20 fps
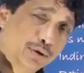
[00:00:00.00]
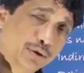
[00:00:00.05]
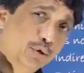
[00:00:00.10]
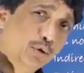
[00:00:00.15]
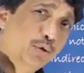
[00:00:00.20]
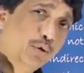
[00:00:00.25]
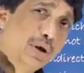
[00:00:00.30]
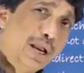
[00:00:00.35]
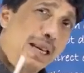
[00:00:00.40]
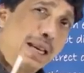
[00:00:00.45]

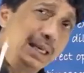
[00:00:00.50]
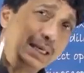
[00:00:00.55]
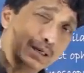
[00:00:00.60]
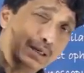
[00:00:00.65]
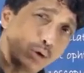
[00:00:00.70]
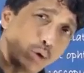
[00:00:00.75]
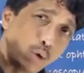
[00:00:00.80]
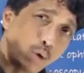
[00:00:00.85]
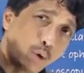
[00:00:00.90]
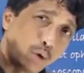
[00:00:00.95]
So
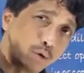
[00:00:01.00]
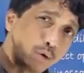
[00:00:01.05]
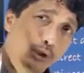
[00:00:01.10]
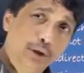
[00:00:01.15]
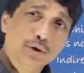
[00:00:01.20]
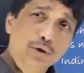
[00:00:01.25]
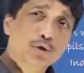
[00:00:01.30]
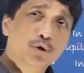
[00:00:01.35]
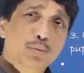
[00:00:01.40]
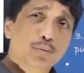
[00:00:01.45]
in
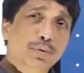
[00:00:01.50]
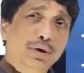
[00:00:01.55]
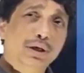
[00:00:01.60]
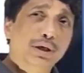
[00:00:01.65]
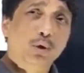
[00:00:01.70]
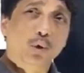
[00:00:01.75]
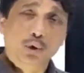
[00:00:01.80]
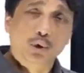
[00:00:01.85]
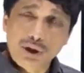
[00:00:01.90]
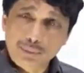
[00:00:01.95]
gonioscopy
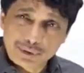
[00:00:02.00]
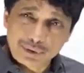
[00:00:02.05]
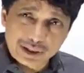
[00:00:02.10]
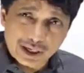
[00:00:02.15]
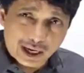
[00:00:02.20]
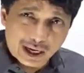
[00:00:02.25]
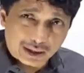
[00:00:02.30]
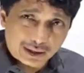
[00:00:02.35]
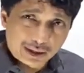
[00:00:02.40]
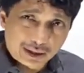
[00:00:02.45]
can only be
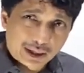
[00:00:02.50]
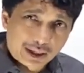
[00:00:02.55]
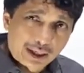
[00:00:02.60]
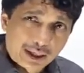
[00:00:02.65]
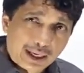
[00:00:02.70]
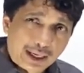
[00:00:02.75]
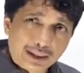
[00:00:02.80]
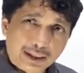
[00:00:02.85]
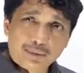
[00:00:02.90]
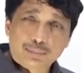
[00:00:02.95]
done
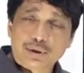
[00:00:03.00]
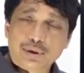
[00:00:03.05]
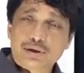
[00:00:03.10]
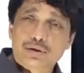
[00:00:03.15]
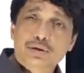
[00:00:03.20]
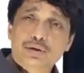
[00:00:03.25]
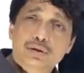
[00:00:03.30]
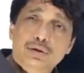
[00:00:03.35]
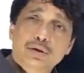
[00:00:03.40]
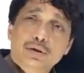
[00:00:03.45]
in a
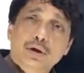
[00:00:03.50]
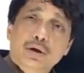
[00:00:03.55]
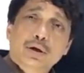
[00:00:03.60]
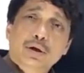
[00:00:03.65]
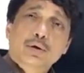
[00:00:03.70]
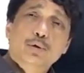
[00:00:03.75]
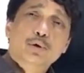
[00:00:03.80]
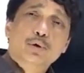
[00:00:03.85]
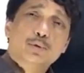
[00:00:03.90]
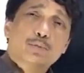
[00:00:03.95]
patient
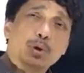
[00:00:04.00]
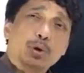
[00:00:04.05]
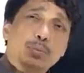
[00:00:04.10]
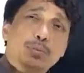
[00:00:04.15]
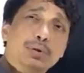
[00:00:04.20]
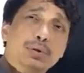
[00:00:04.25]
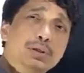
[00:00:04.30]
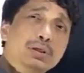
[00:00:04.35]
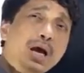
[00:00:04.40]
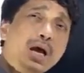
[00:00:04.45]
whose
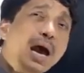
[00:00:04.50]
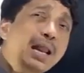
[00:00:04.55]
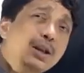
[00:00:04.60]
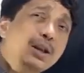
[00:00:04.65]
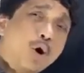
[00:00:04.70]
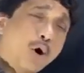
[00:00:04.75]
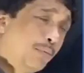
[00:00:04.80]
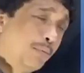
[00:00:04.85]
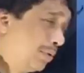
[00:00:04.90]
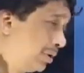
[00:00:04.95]
pupils are
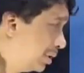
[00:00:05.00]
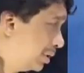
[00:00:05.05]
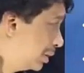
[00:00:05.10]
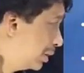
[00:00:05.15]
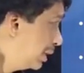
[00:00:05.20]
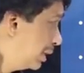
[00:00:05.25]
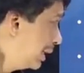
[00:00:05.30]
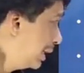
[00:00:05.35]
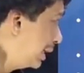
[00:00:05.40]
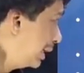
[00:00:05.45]

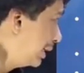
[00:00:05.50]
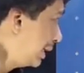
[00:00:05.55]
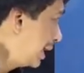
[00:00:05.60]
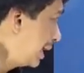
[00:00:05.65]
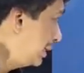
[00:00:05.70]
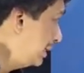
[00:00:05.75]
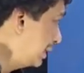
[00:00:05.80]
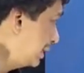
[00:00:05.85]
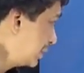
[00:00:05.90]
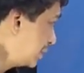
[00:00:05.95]
normal.
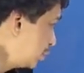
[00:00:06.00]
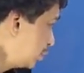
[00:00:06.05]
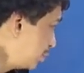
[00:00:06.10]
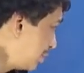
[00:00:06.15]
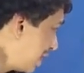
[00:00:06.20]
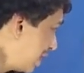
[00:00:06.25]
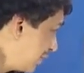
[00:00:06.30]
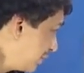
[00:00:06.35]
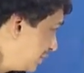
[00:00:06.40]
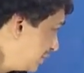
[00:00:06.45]
Like this, you
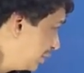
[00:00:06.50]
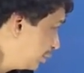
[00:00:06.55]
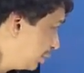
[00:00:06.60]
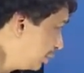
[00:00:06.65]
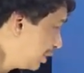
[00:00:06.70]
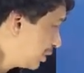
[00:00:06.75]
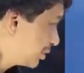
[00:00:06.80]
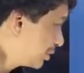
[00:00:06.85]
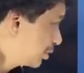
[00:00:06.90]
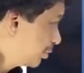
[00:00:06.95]
may have seen
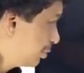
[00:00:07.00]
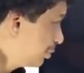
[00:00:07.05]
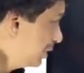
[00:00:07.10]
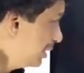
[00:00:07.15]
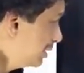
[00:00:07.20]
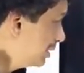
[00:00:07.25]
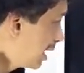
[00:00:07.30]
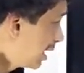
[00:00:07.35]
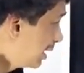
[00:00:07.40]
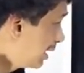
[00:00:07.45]

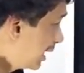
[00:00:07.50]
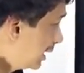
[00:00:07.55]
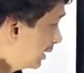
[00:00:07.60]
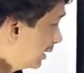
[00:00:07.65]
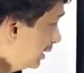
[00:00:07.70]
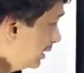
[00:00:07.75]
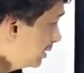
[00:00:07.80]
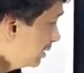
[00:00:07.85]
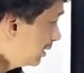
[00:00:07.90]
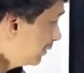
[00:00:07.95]
gonioscopy done
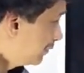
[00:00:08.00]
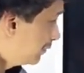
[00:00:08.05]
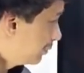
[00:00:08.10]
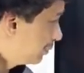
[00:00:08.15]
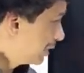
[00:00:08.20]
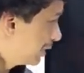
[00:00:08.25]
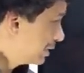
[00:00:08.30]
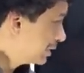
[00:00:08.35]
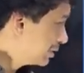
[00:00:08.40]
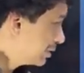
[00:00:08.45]
like this. If
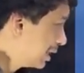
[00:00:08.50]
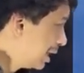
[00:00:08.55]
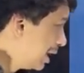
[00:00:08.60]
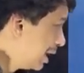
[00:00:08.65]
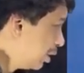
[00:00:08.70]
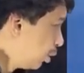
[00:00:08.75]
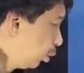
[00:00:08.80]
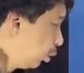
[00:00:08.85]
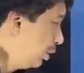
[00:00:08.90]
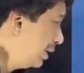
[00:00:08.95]
a patient is
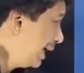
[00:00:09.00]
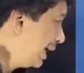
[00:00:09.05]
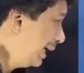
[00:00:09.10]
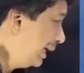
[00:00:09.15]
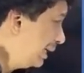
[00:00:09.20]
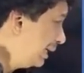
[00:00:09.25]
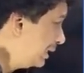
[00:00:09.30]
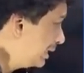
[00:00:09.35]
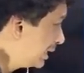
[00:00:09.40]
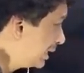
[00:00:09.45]
already
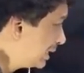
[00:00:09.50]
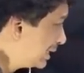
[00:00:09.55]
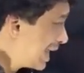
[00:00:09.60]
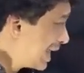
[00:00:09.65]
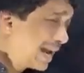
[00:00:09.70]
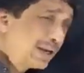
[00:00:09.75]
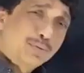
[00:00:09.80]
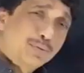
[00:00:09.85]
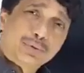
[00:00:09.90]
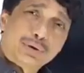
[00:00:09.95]
dilated, then
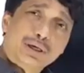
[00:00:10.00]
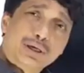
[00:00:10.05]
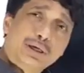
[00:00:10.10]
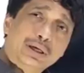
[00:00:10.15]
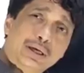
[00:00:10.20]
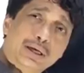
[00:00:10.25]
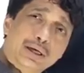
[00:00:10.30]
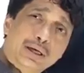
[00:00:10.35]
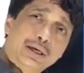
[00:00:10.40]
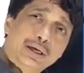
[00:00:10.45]
that
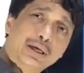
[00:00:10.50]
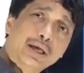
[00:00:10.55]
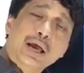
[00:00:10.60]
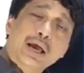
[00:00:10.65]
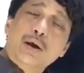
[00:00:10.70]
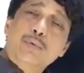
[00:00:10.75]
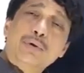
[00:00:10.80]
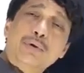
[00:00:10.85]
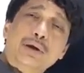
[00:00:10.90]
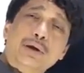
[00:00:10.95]
particular day
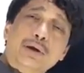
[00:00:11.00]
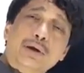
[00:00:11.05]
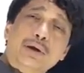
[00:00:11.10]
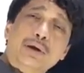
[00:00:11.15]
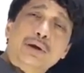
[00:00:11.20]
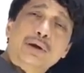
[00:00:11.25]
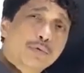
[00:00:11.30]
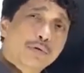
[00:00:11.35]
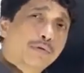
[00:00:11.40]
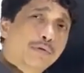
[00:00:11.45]
we
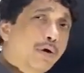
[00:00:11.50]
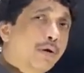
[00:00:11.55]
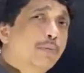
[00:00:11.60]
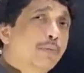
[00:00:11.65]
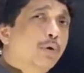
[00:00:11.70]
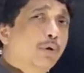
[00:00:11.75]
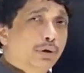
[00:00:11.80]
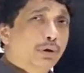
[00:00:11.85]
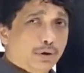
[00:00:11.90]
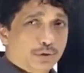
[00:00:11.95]
cannot
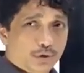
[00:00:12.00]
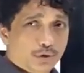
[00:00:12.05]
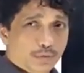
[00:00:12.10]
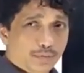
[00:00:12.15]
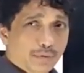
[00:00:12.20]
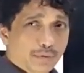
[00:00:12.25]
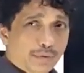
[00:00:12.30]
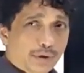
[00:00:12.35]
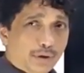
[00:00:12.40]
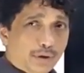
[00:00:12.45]
perform
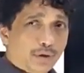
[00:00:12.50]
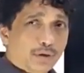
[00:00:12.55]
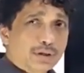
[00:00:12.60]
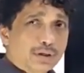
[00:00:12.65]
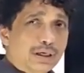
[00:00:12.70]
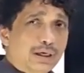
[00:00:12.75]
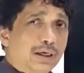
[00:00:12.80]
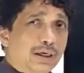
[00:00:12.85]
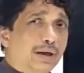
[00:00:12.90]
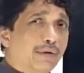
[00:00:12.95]
gonioscopy
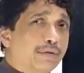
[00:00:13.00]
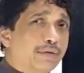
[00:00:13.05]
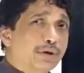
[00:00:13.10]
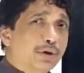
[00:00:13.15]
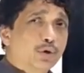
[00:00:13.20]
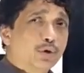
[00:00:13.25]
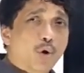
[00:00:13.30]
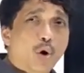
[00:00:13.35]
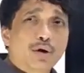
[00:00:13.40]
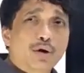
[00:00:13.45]
because it will give
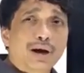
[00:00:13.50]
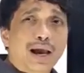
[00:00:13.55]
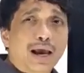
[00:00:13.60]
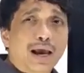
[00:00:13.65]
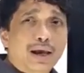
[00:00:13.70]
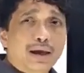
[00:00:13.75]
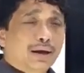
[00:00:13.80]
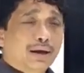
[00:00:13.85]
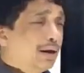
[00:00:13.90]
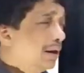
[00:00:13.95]
us a wrong
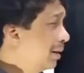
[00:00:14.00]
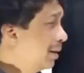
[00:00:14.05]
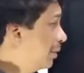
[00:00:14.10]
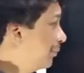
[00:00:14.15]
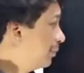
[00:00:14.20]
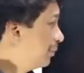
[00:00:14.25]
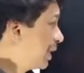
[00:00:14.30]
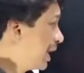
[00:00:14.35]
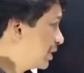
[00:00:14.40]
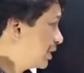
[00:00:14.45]

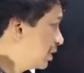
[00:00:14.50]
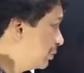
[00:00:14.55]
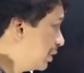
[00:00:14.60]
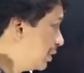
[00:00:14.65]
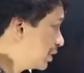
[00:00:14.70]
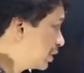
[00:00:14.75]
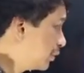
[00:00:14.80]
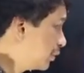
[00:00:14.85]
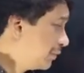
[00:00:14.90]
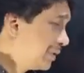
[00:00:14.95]

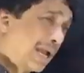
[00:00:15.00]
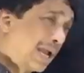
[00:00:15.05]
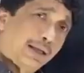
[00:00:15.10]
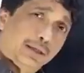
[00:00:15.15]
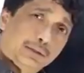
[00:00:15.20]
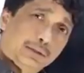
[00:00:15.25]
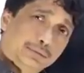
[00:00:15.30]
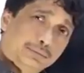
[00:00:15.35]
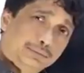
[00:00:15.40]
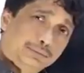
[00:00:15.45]
estimation of the
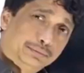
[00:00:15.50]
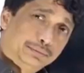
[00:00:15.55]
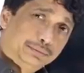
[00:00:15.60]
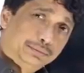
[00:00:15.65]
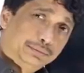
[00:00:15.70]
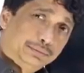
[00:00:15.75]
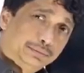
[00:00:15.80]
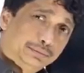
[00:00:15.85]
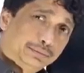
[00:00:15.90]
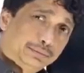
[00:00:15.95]
angle.
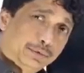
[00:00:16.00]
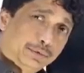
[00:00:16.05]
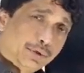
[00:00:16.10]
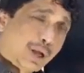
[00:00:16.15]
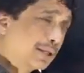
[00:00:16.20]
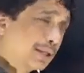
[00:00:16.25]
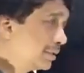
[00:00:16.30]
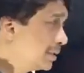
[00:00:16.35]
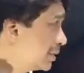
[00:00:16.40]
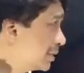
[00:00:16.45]

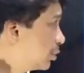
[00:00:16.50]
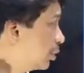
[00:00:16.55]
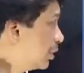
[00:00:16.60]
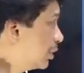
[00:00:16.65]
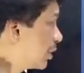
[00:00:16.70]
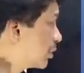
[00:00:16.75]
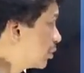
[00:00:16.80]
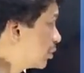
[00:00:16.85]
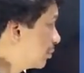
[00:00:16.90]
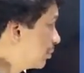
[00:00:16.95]
So answer is
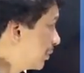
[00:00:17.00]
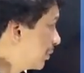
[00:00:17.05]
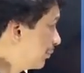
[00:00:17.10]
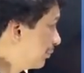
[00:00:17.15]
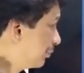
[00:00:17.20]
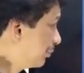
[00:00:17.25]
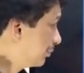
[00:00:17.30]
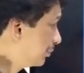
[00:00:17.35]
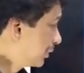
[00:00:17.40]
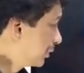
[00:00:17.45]
gonioscopy.
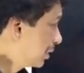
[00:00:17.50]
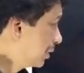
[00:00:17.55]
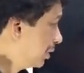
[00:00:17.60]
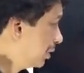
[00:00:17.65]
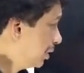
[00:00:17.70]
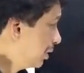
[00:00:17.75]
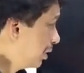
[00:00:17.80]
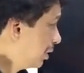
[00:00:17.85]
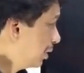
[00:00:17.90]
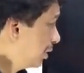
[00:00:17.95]

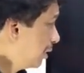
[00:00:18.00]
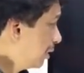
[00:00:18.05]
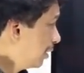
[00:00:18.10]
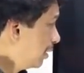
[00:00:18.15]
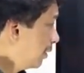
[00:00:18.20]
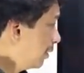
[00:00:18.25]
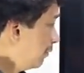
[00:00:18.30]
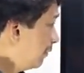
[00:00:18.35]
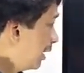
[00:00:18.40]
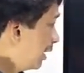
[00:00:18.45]

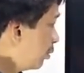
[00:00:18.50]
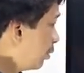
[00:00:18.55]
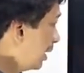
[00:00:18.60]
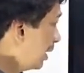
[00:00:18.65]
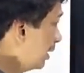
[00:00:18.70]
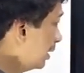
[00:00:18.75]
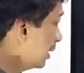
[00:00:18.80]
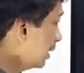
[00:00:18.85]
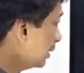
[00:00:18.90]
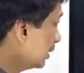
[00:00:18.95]
Very
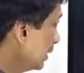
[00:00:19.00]
well.